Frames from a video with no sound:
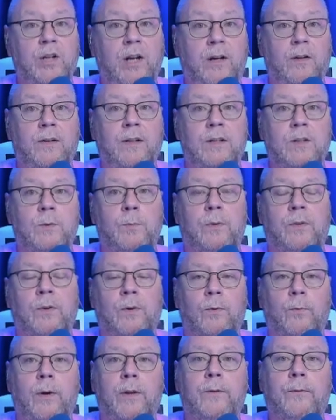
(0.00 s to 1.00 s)
and share this with
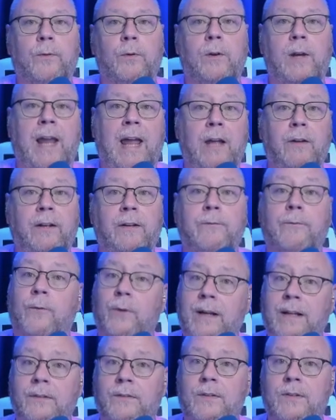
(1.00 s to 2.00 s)
your Rutherford County
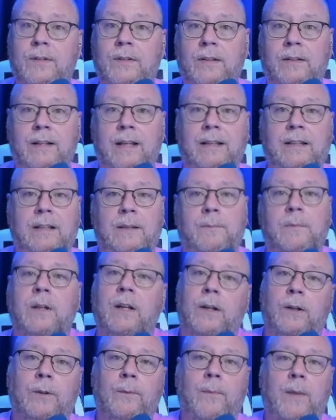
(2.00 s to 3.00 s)
friends to let them
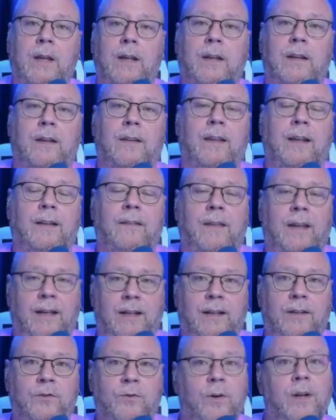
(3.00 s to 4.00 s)
know that they
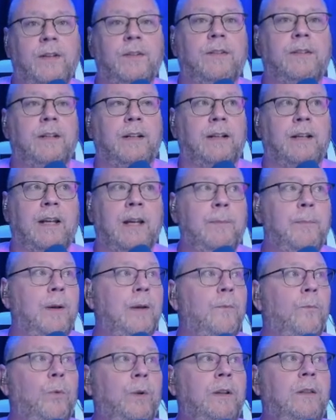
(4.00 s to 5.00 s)
can trust and keep
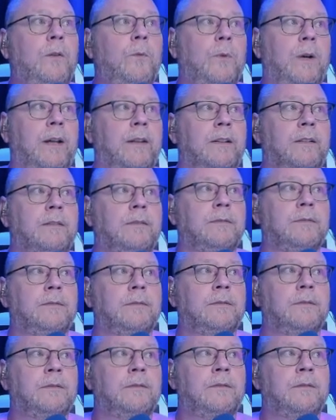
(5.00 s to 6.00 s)
up with the weather
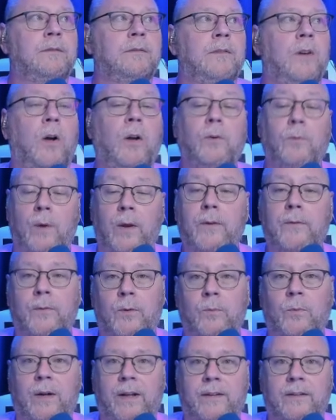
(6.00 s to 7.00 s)
on
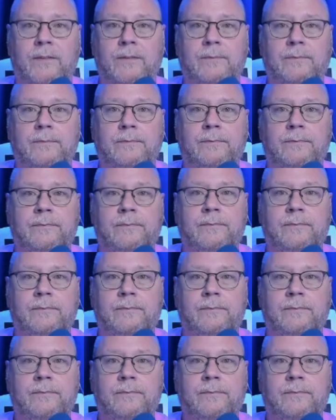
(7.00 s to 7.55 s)
Rutherford Weather.